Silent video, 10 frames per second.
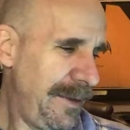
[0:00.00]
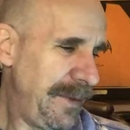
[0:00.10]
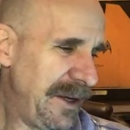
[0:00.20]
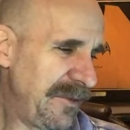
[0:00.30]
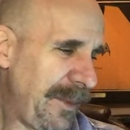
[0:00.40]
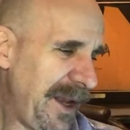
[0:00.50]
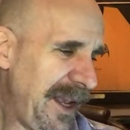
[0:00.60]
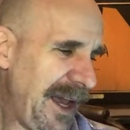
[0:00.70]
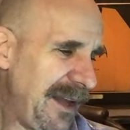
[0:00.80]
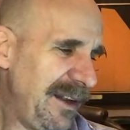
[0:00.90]
Because my
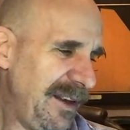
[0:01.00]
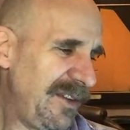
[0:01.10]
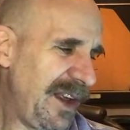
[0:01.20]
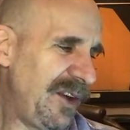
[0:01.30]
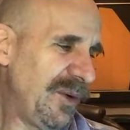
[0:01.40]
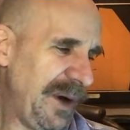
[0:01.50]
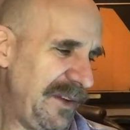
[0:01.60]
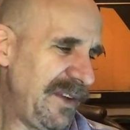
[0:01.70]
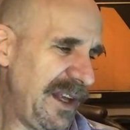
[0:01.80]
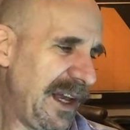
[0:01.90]
cat is a
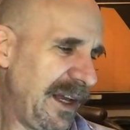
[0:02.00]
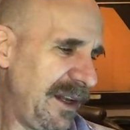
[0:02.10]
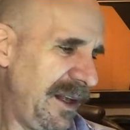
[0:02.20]
crazy cat.